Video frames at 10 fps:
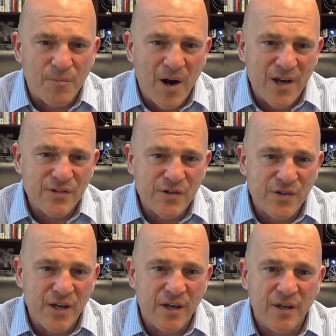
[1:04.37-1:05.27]

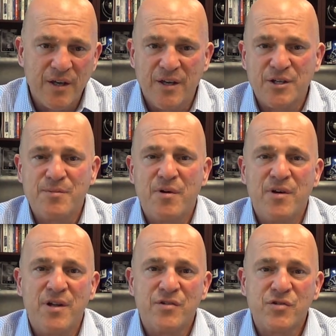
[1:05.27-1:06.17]
processing
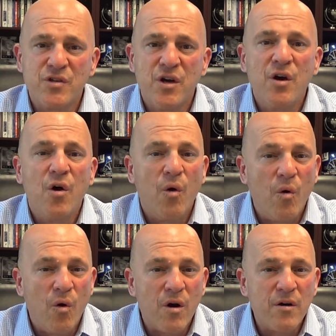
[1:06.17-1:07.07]
experience
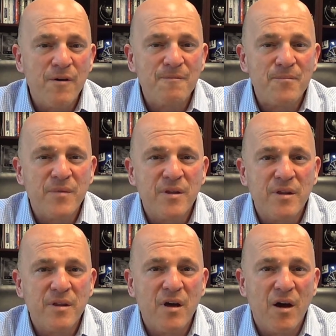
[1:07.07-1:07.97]
or
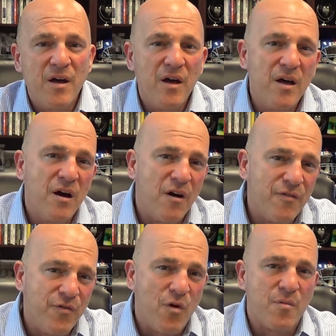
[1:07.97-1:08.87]
a
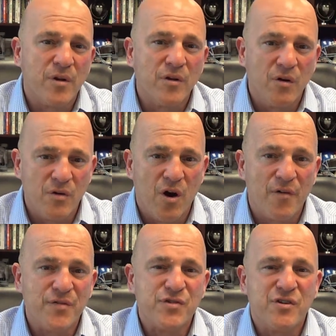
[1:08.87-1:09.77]
former loan
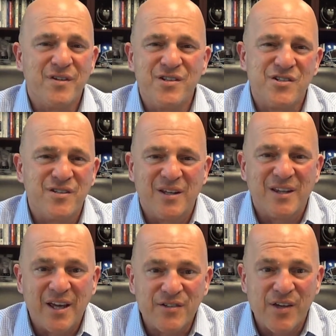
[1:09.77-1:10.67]
officer that just didn't
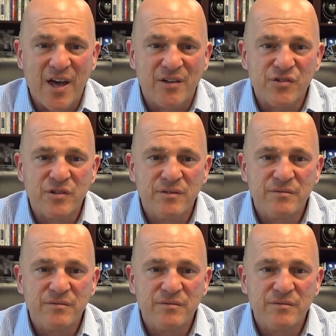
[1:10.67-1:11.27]
like sales.